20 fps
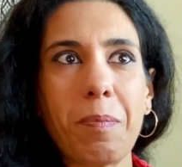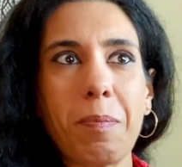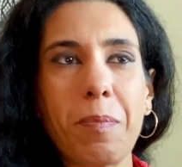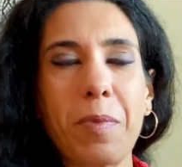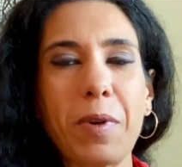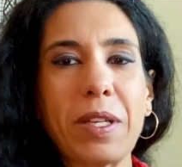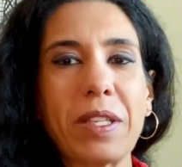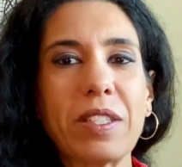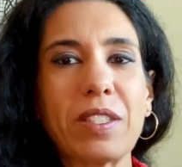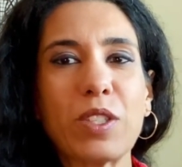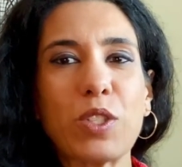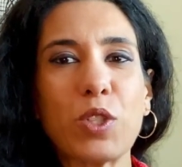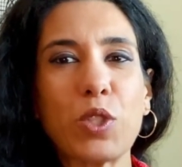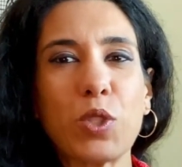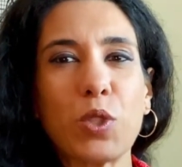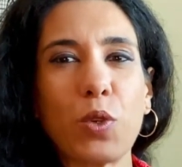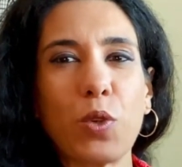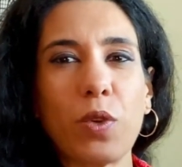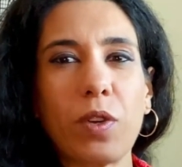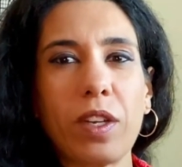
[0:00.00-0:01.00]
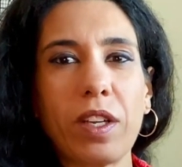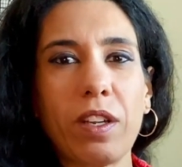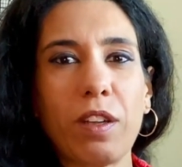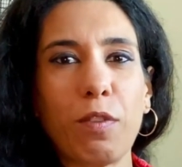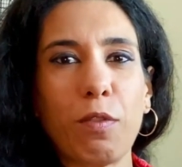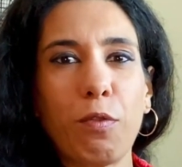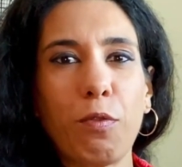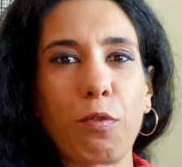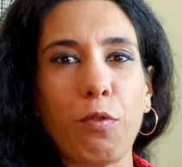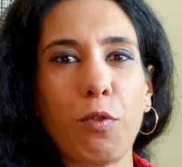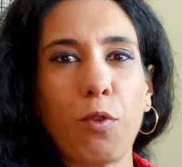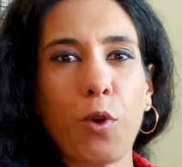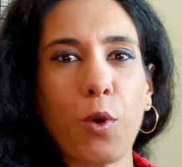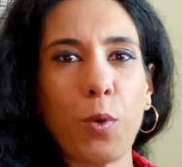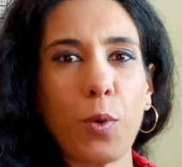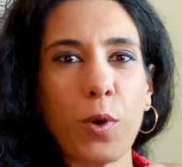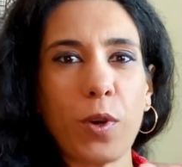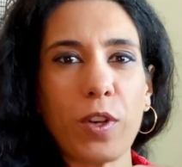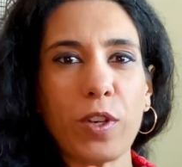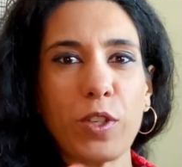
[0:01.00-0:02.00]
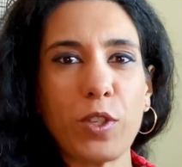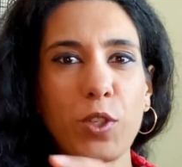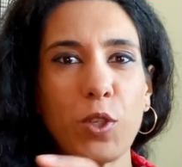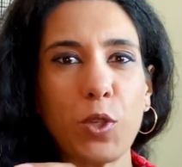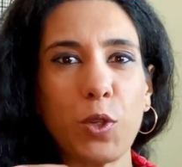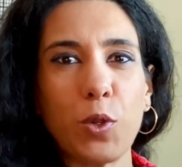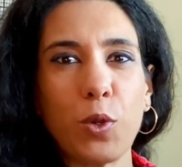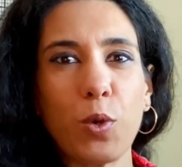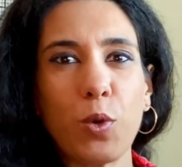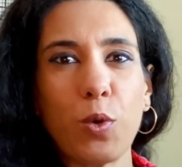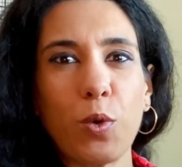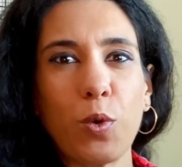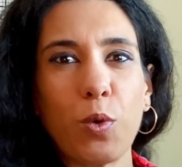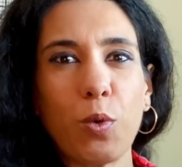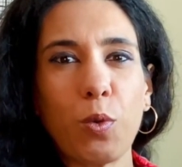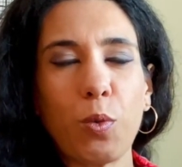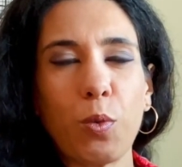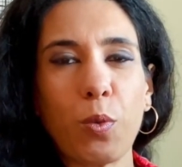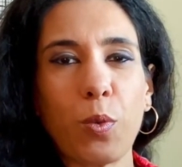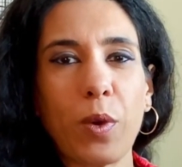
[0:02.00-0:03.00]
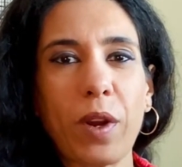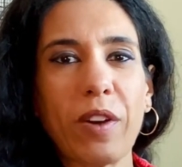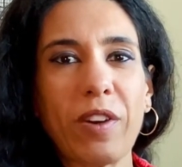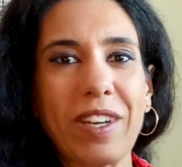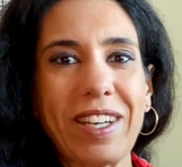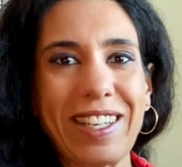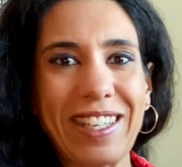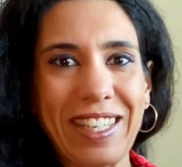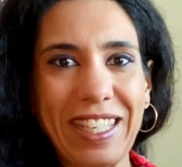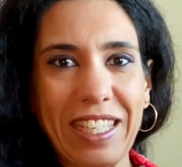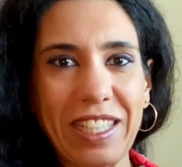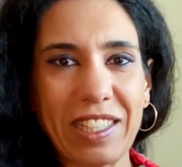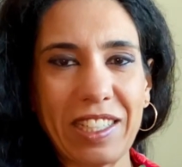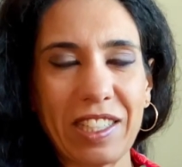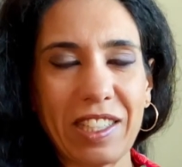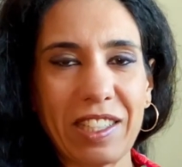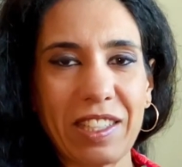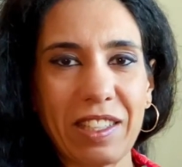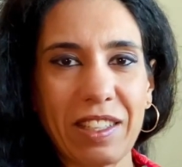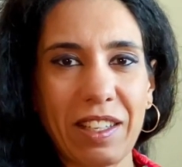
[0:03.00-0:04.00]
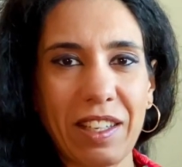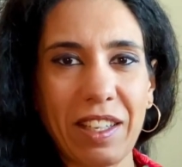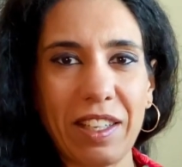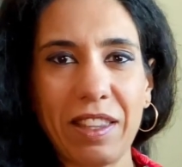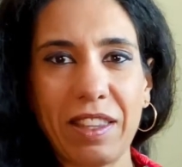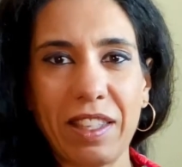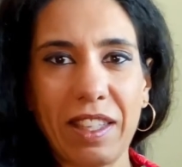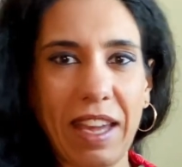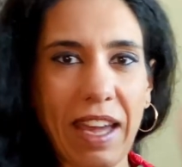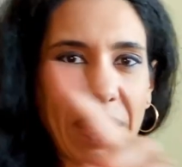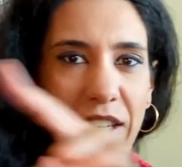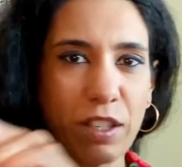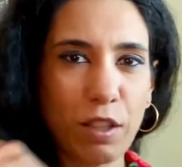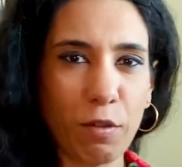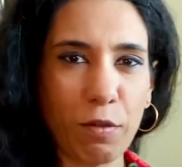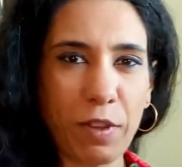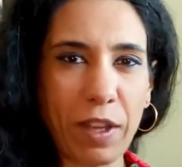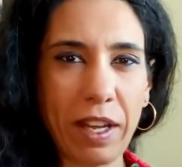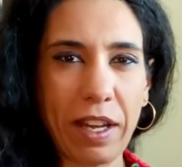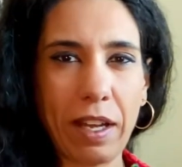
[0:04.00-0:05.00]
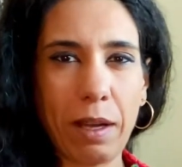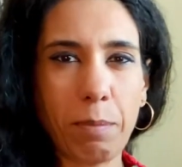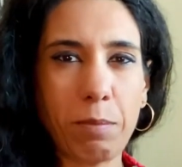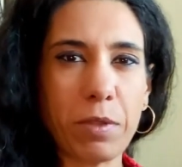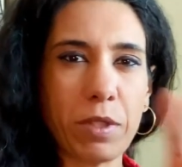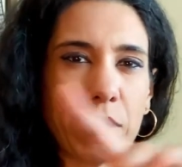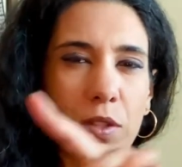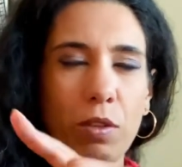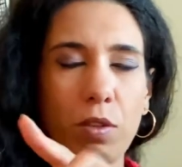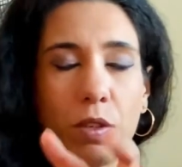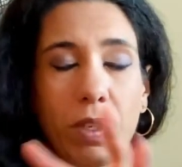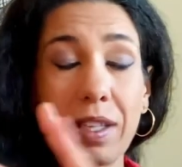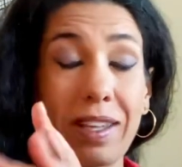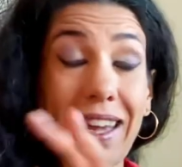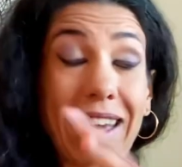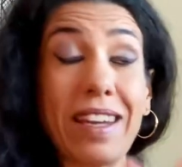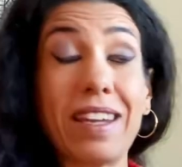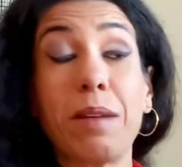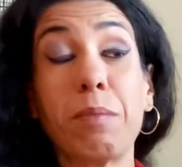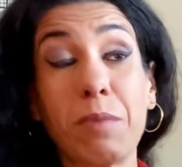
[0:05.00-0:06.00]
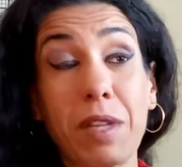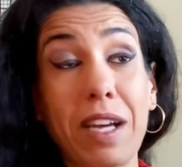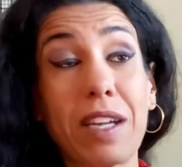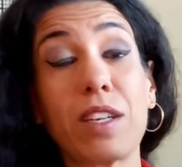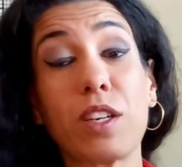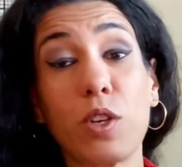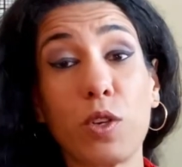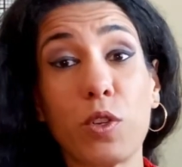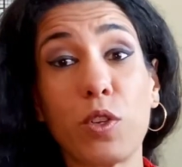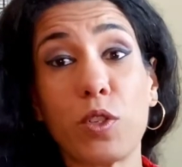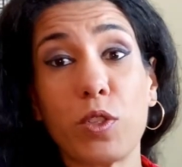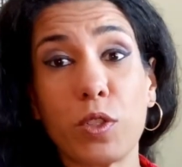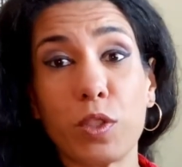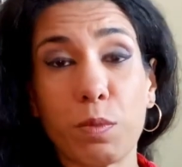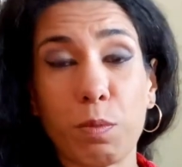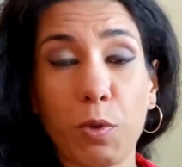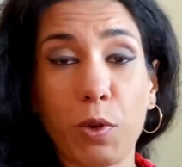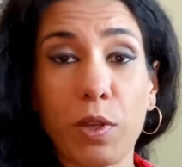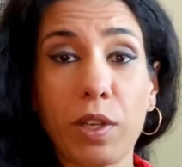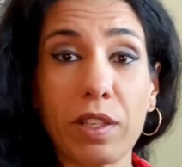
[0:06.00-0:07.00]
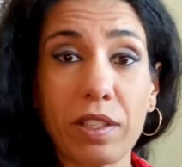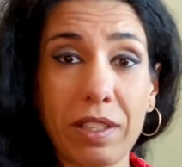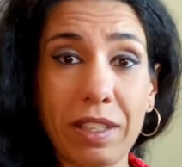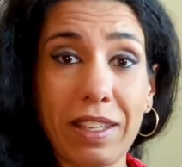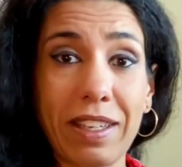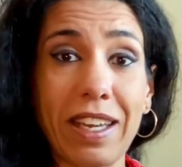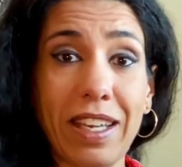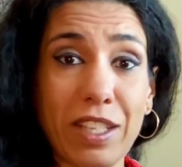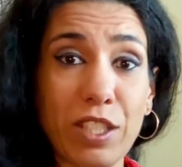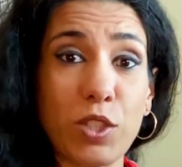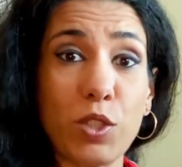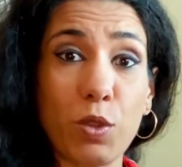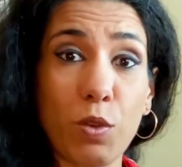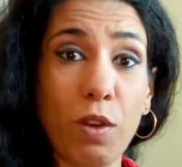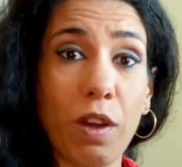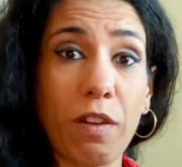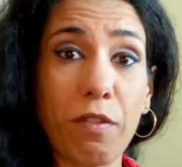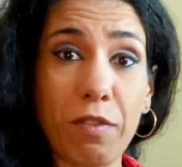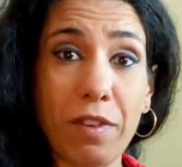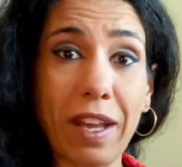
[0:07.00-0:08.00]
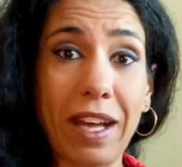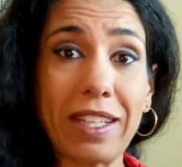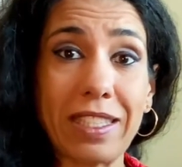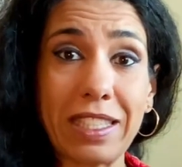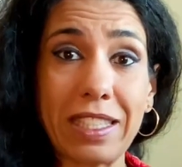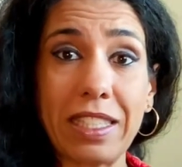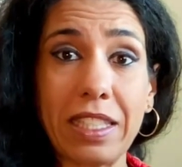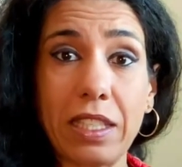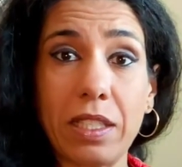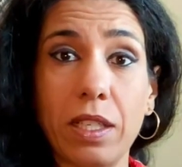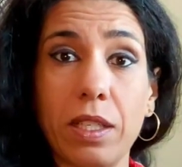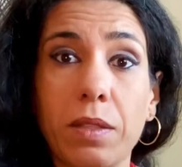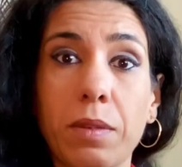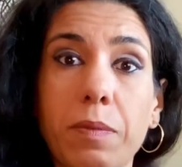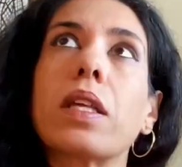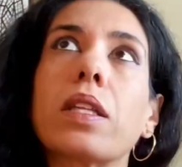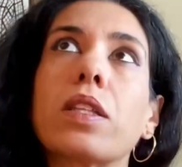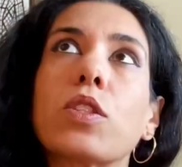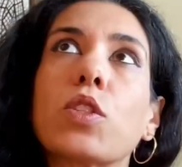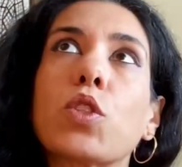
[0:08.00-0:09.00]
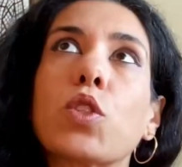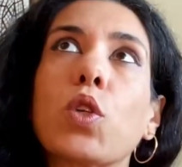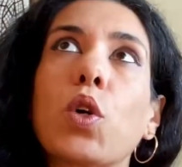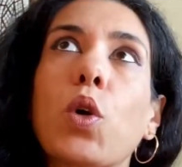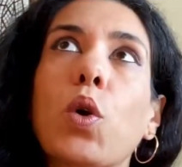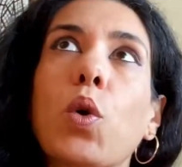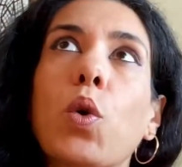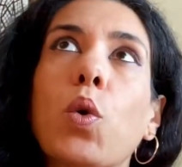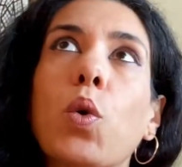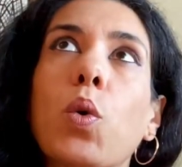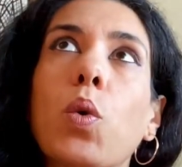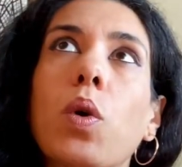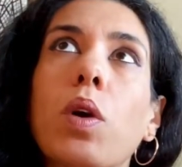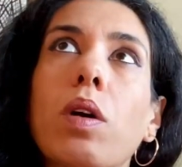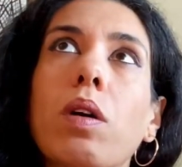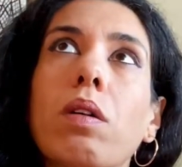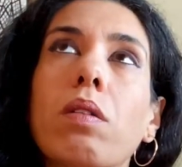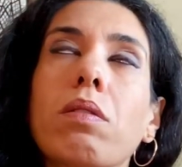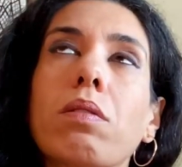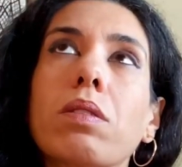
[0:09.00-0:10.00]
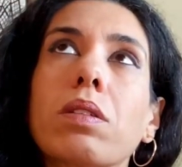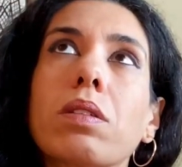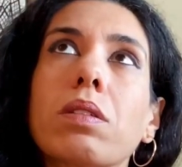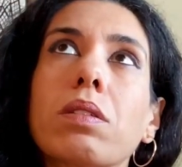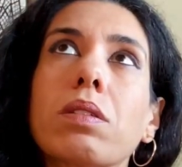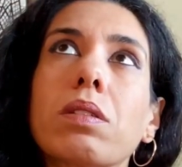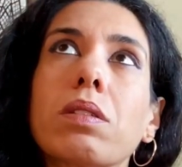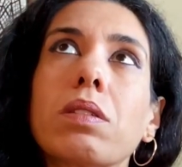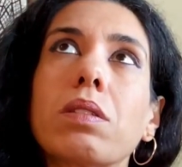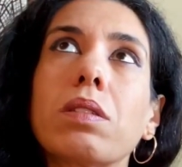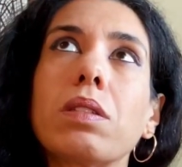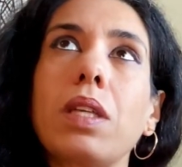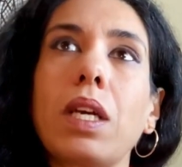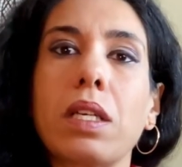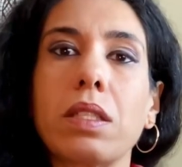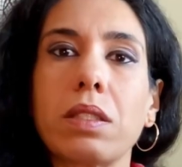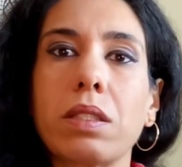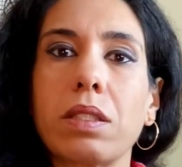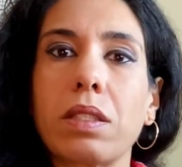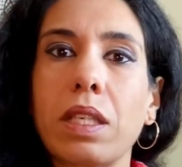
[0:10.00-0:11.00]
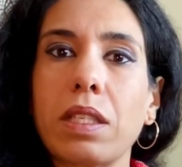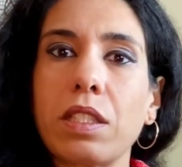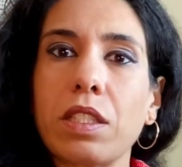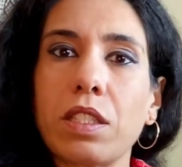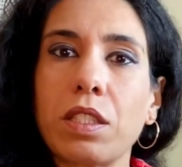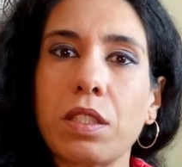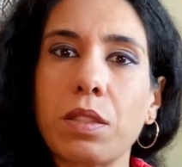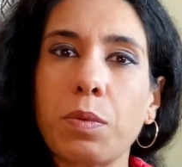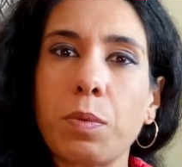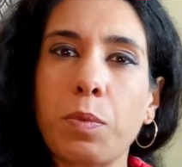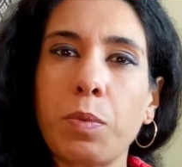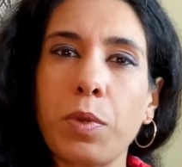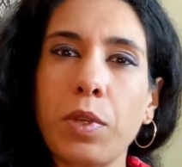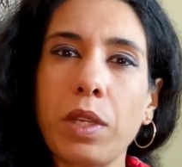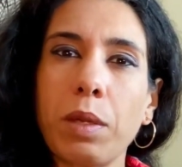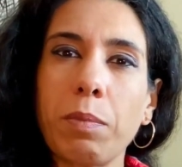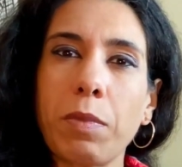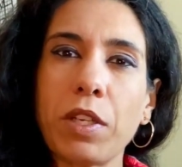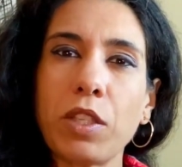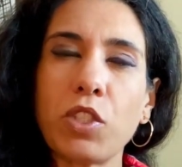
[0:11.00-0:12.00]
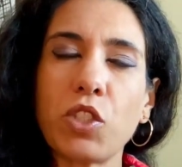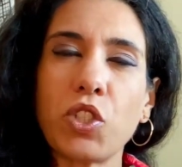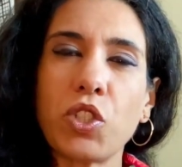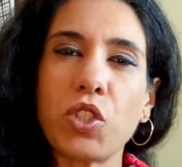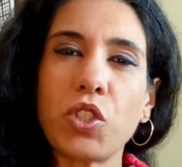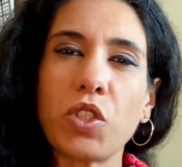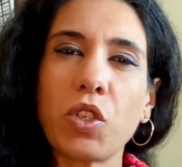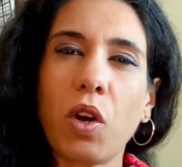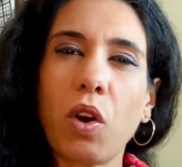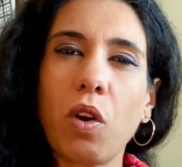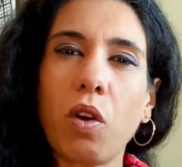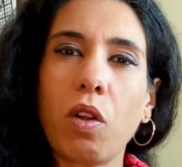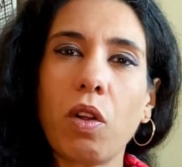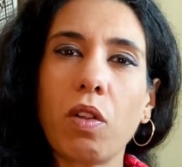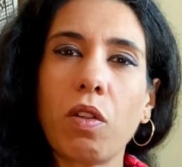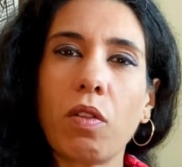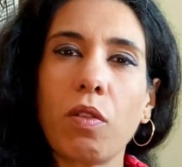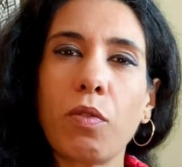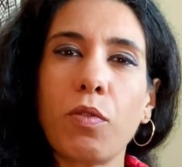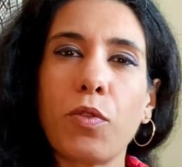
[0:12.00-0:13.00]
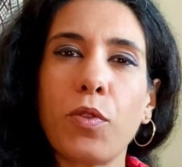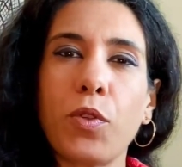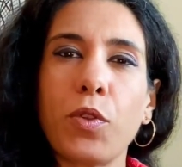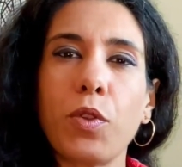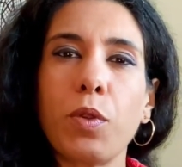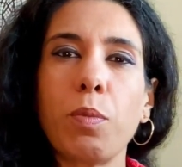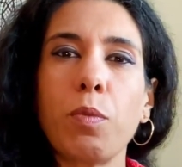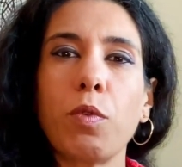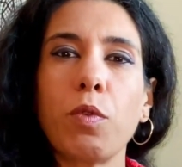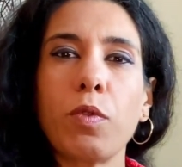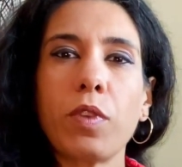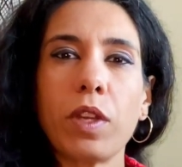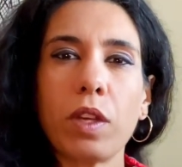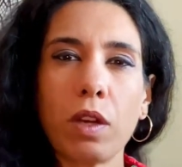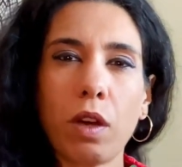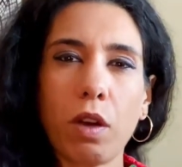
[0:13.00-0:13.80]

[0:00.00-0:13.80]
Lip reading: brings the story forward to where it leads in the end of that episode. Again, I'm not going to spoil it in case you have not seen it. So, yes, that's pretty much all to the movie